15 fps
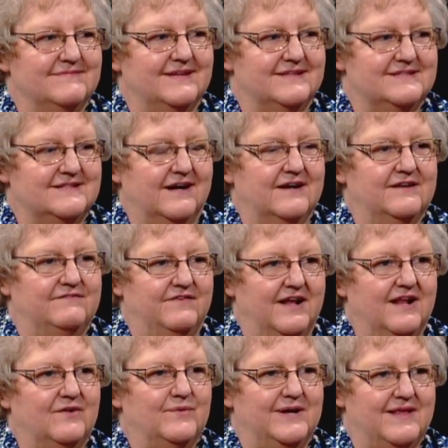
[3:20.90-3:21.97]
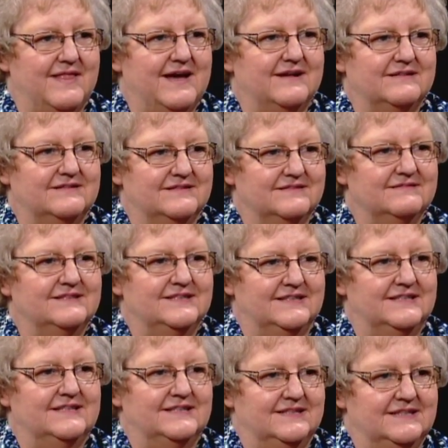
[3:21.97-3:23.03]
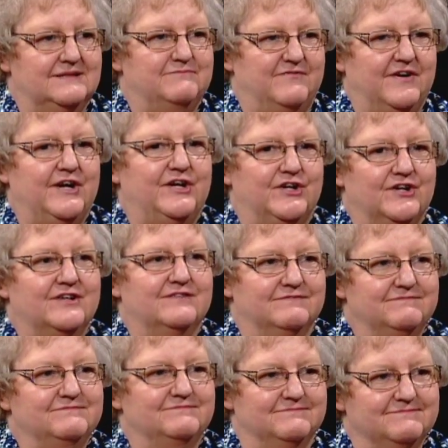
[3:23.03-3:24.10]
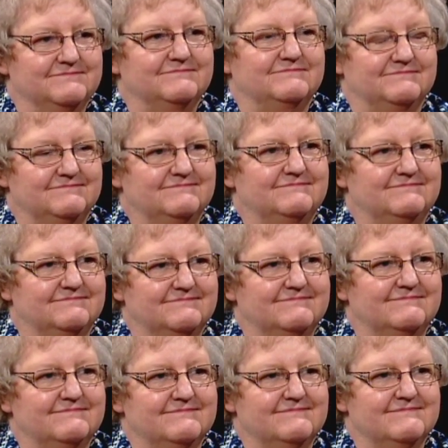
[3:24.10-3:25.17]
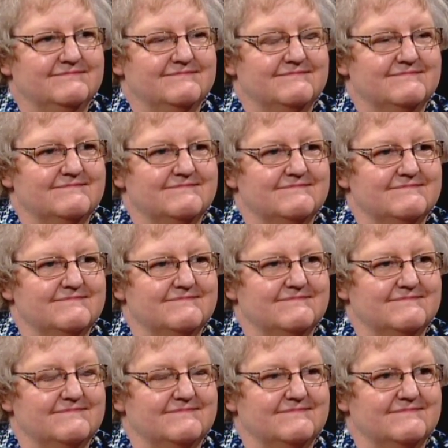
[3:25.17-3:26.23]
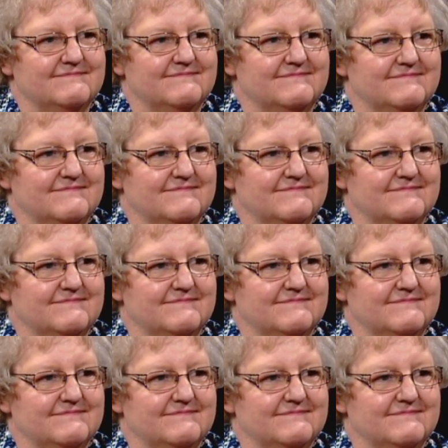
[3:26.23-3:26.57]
started following that fire. And were your